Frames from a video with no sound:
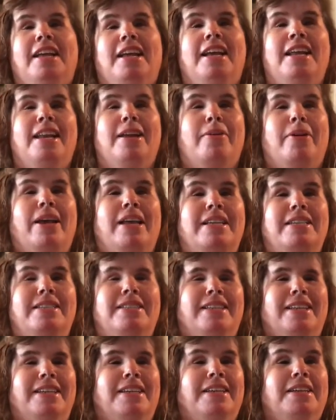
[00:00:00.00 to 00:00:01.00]

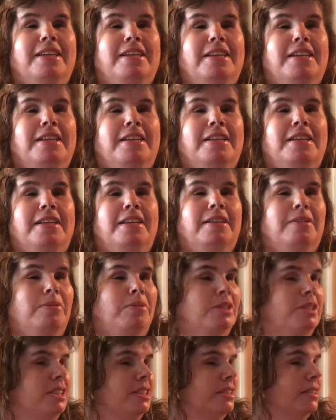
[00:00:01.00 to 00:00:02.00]
Anyways,
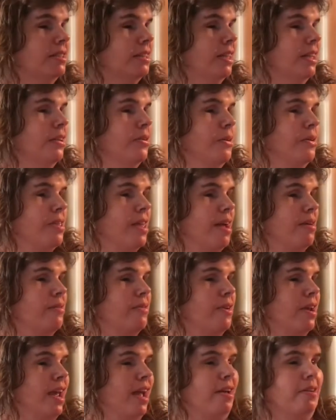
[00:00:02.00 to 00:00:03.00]
we'll just ignore that
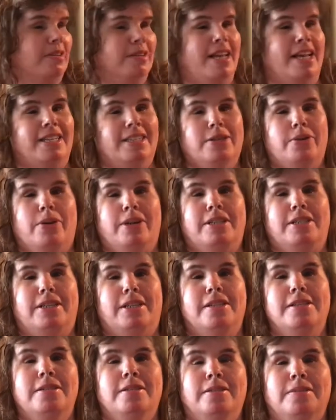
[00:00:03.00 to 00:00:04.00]
for now. Next
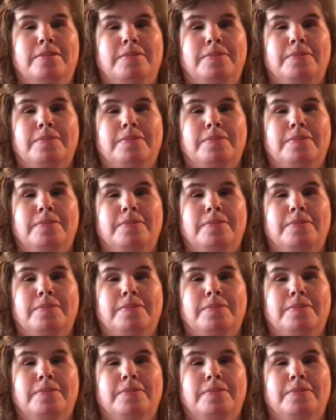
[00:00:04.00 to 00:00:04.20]
question.